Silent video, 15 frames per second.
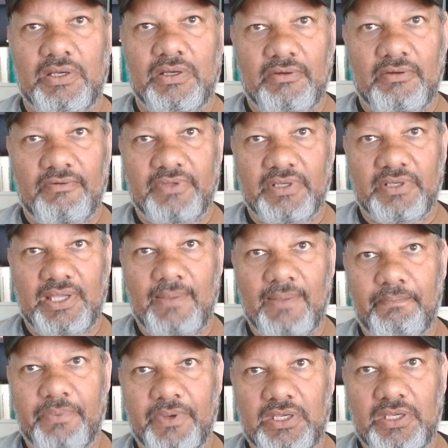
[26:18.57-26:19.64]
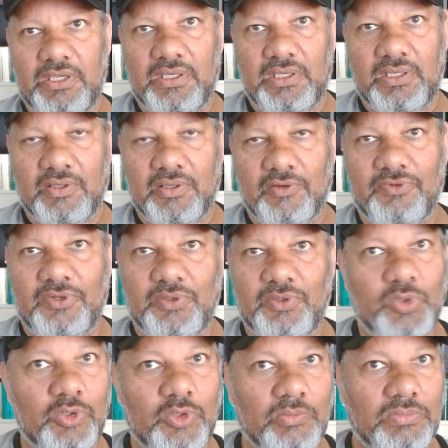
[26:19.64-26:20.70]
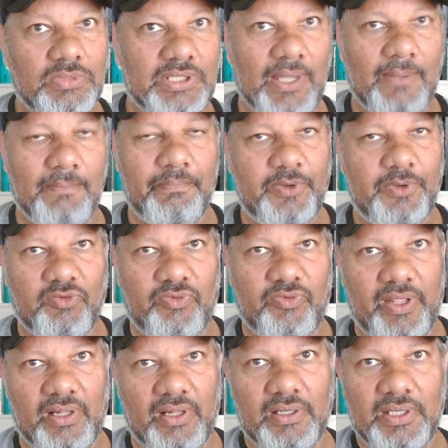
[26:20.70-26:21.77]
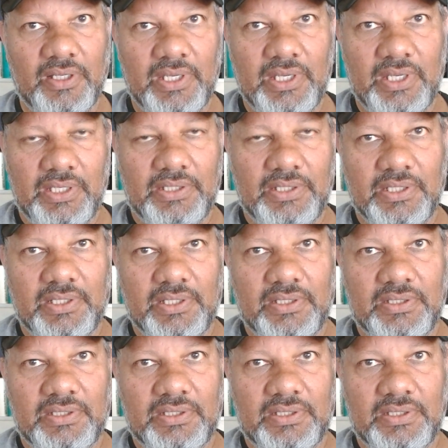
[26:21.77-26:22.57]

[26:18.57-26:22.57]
of the company of the doomed company of hell, the